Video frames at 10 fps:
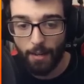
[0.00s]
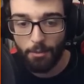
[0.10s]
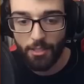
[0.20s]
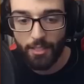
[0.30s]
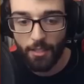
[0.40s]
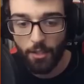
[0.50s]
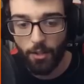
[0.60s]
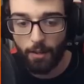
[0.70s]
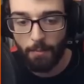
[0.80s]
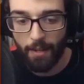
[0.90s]
I'm just going to go...
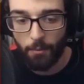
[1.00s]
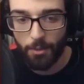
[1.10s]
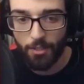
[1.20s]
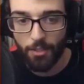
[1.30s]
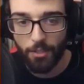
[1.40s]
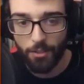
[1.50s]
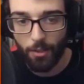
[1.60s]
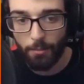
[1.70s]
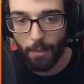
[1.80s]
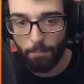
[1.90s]
Oh, man, I wanted to go and
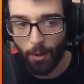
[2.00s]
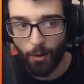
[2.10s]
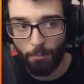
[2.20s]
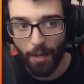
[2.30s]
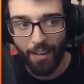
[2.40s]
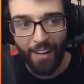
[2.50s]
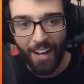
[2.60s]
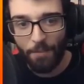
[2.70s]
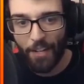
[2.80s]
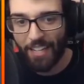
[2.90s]
stop that pop, but
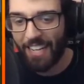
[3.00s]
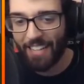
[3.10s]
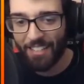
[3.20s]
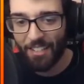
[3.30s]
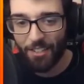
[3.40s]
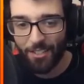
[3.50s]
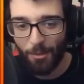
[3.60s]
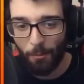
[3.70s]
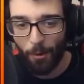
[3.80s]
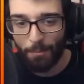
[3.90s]
I think I needed to go and
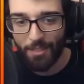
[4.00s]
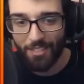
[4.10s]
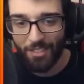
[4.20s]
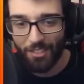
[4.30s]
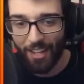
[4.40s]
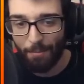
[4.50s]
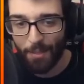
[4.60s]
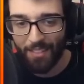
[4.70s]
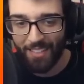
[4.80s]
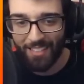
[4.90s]
swap weapons to do that,
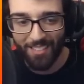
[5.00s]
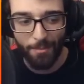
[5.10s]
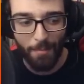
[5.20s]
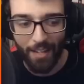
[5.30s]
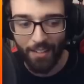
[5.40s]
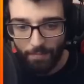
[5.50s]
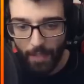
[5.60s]
but that doesn't matter.